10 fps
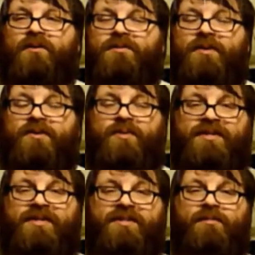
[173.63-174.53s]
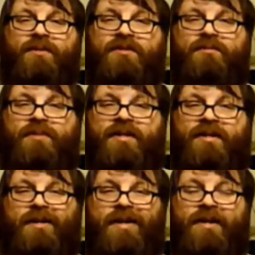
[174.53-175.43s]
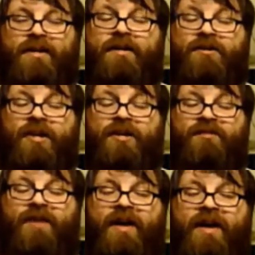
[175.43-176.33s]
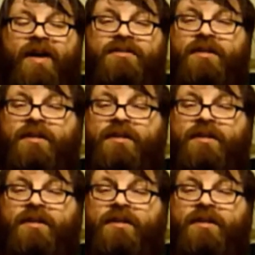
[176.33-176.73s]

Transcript: especially with the symbolism that he did change facts.